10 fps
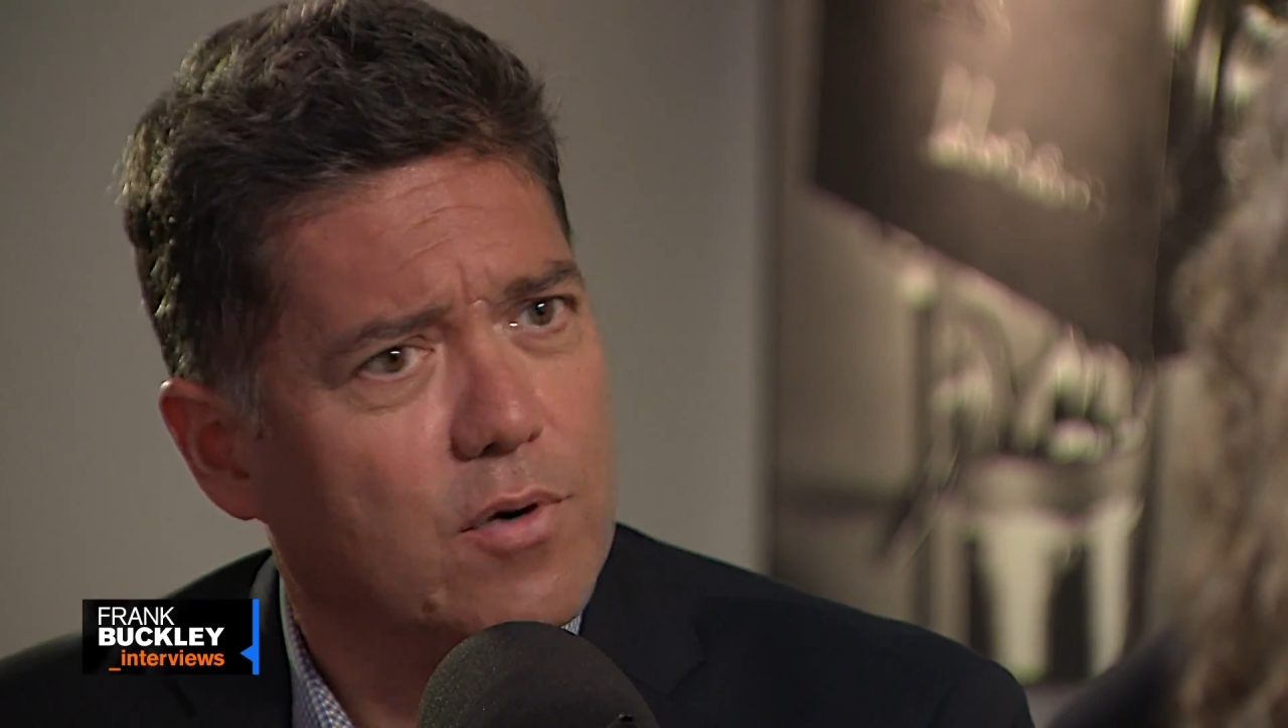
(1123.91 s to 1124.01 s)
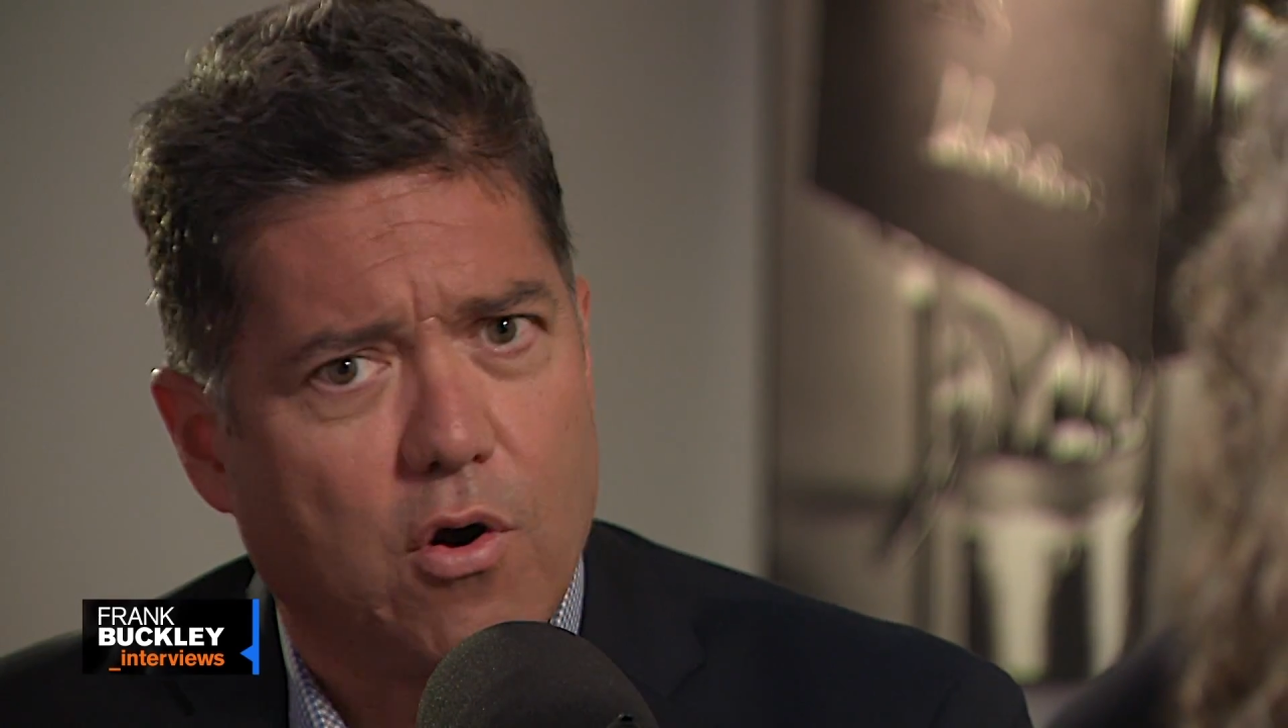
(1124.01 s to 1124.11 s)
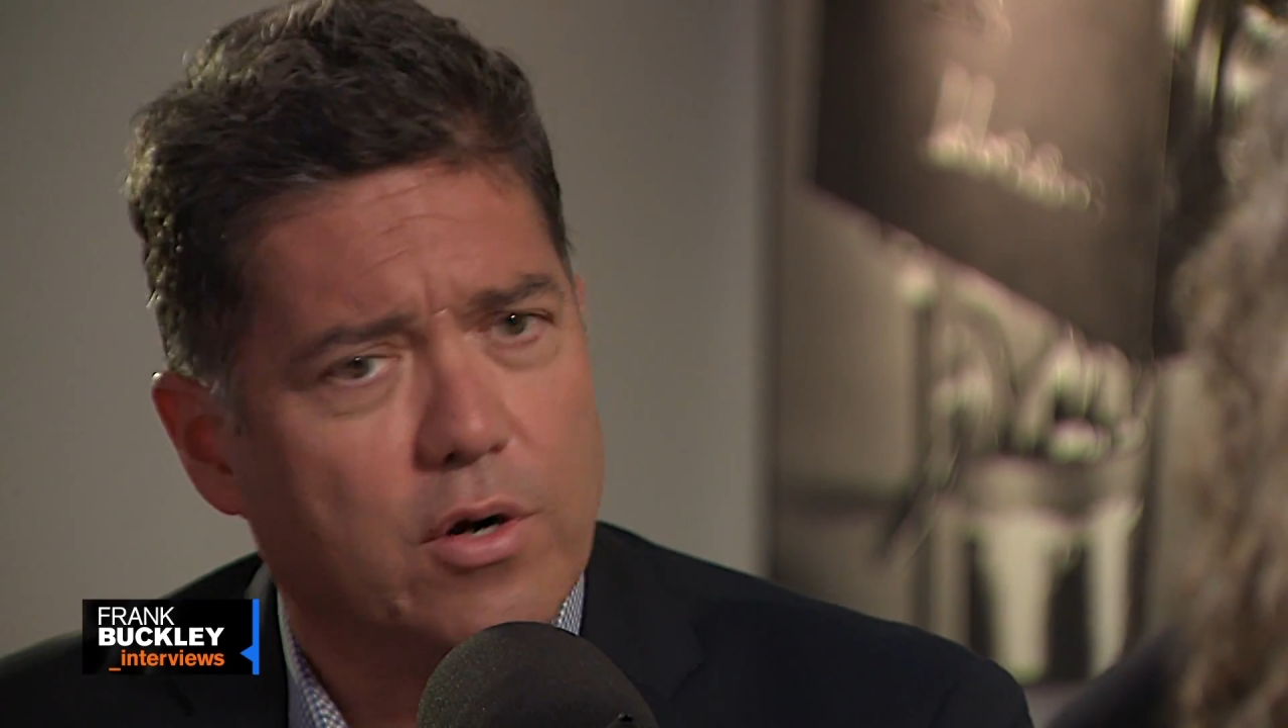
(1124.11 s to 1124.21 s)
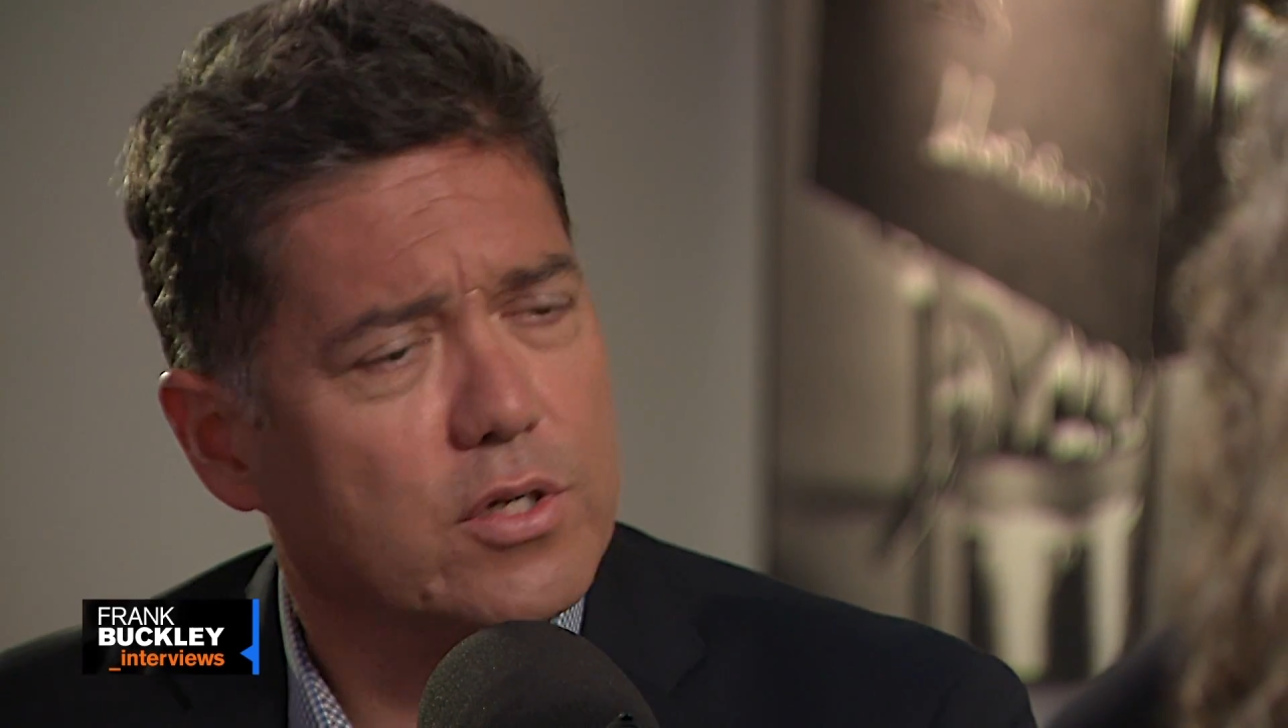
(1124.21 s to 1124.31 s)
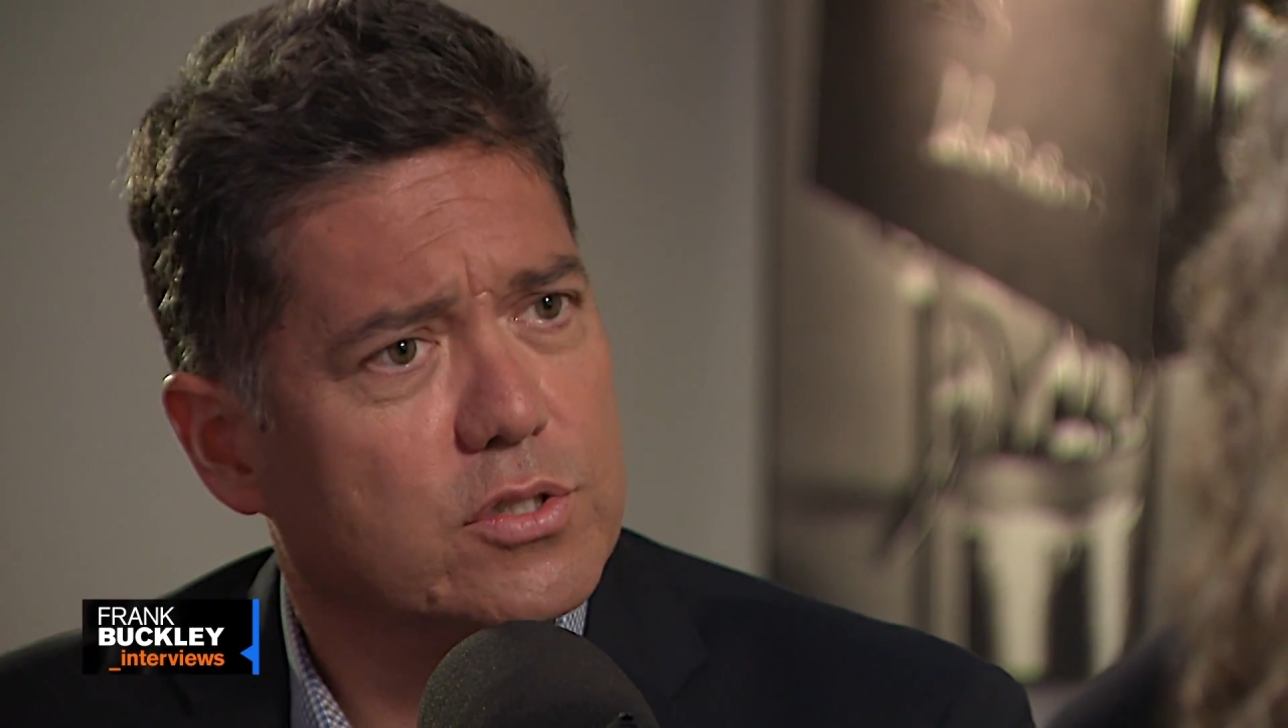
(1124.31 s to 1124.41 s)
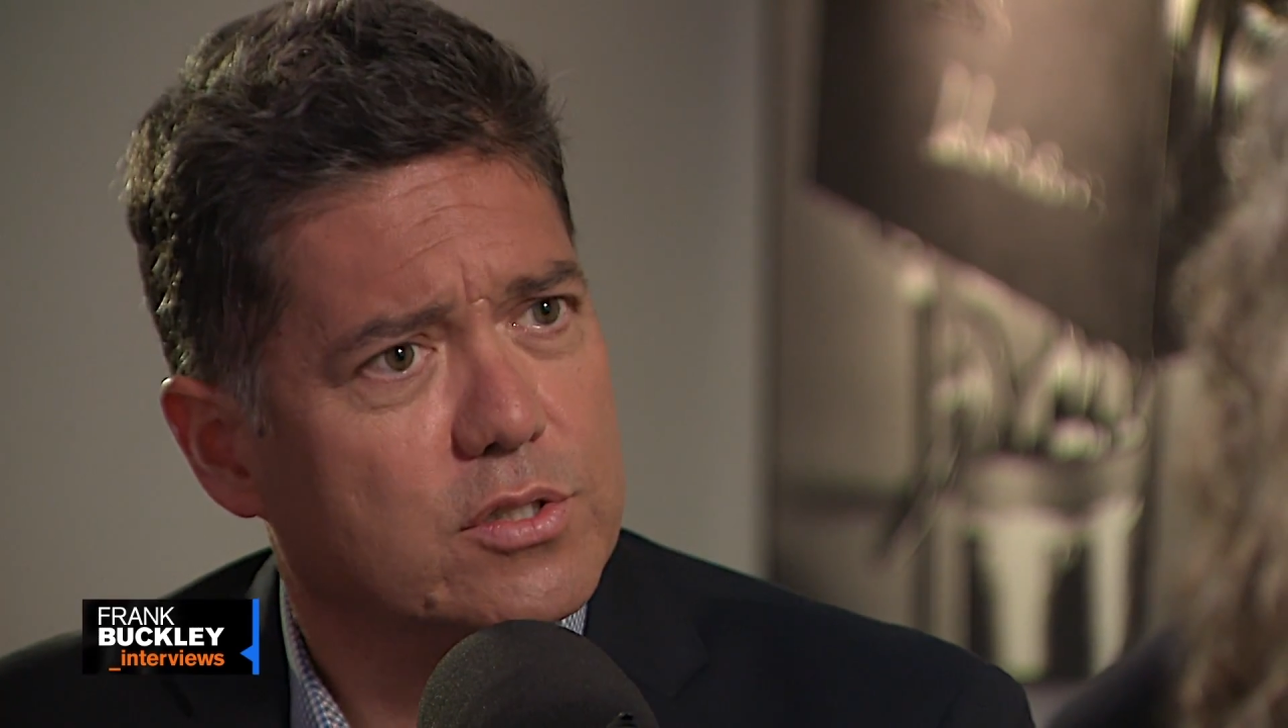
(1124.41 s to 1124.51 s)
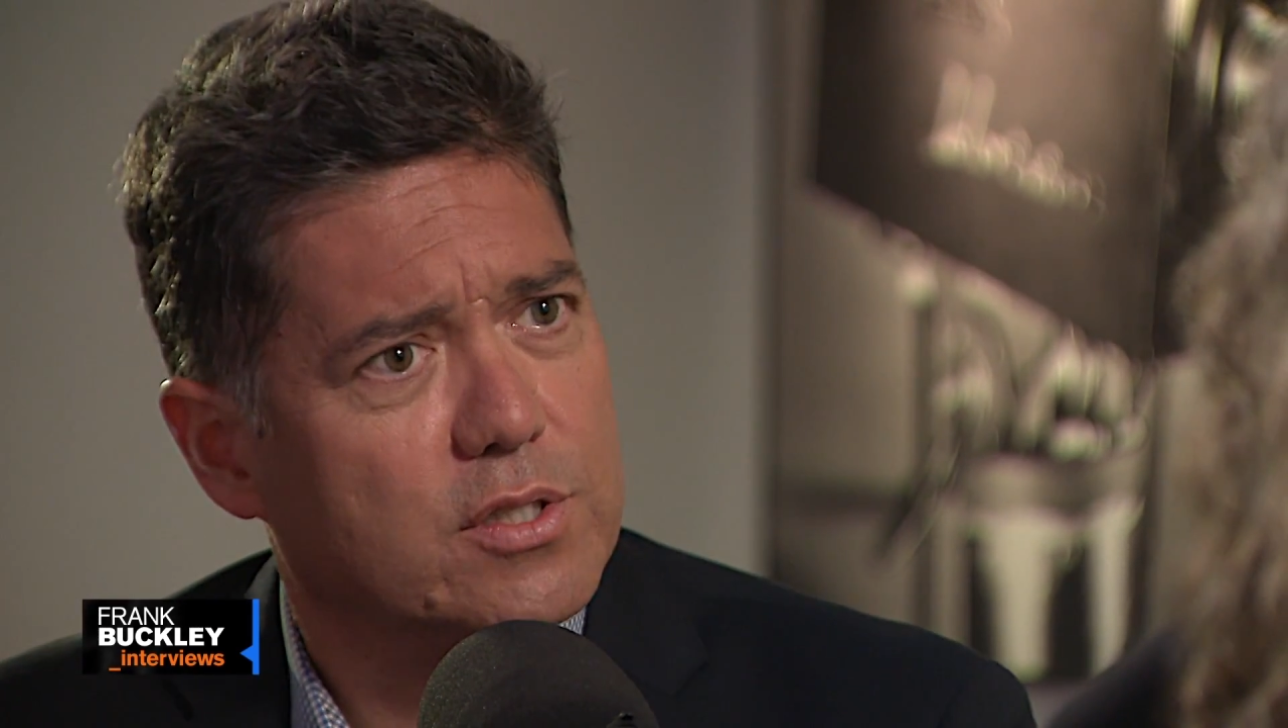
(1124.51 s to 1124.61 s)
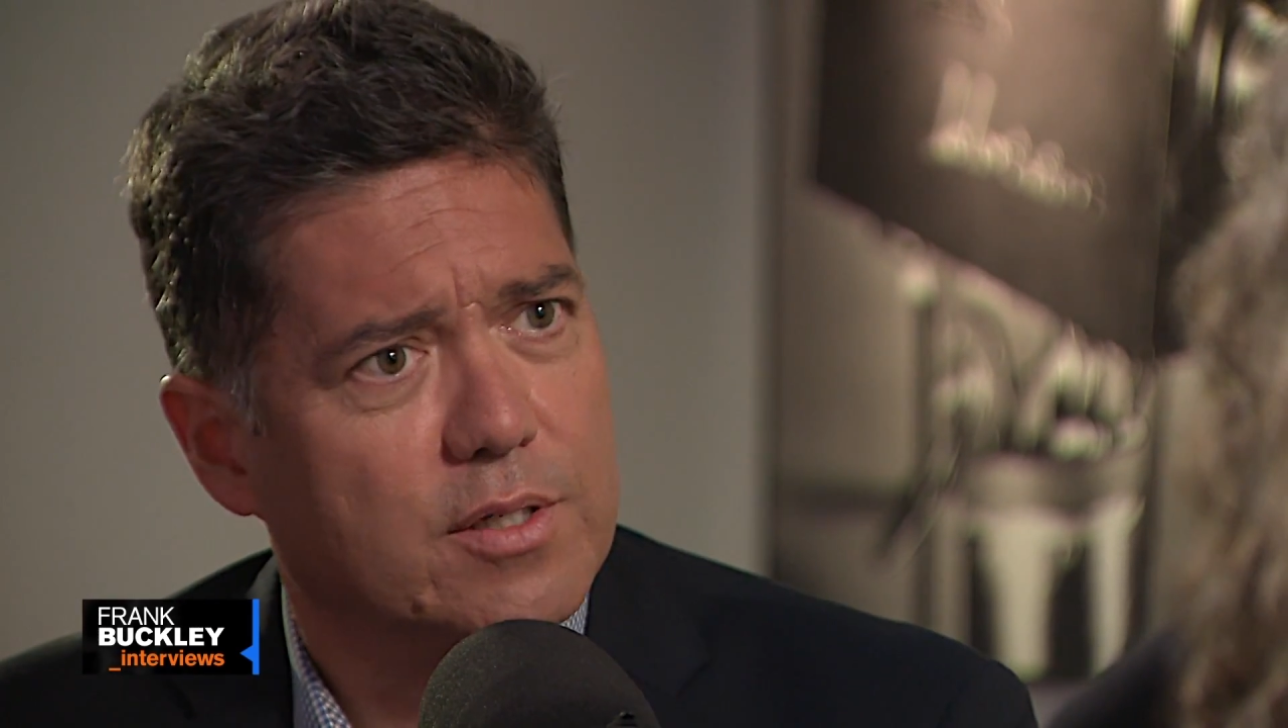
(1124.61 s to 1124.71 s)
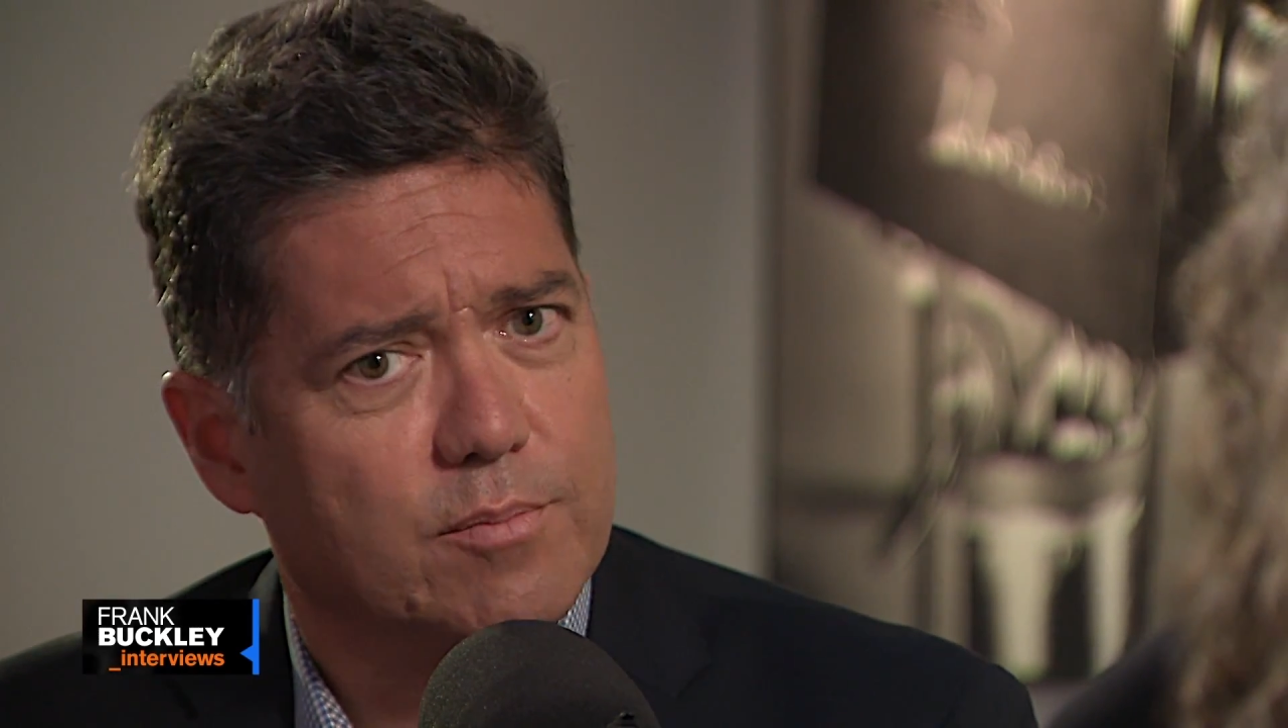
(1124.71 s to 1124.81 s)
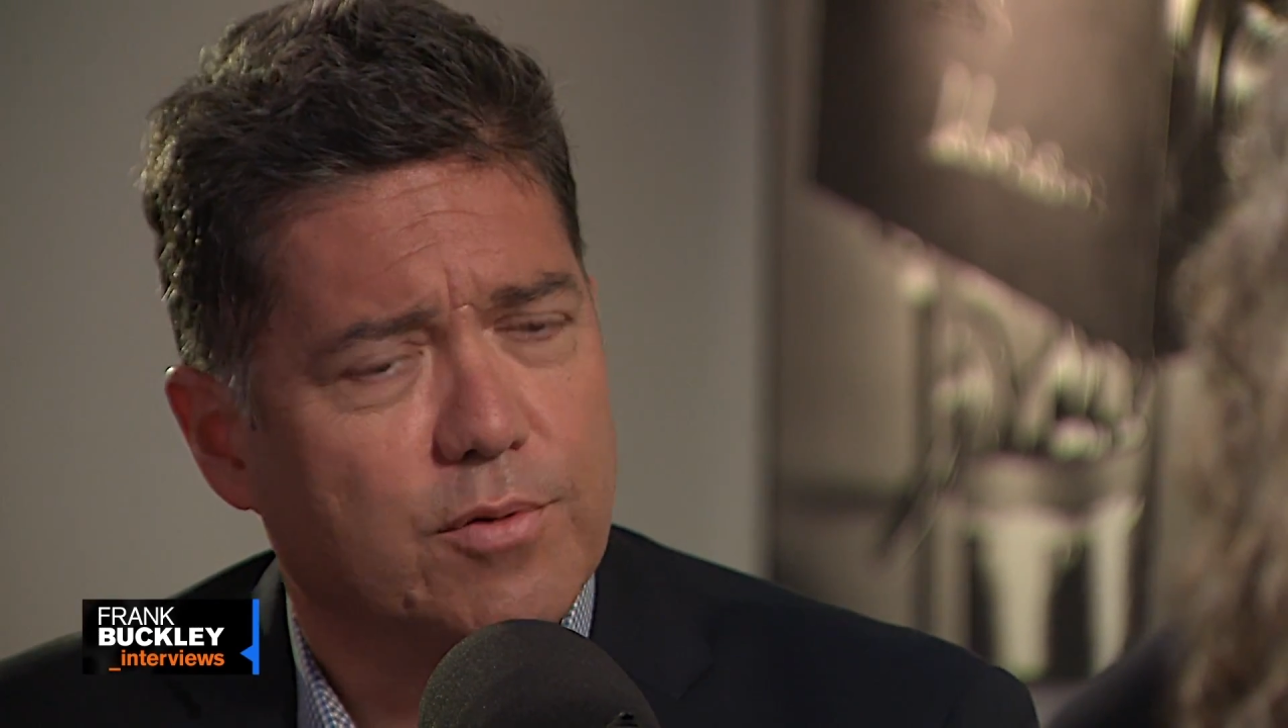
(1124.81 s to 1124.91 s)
artists and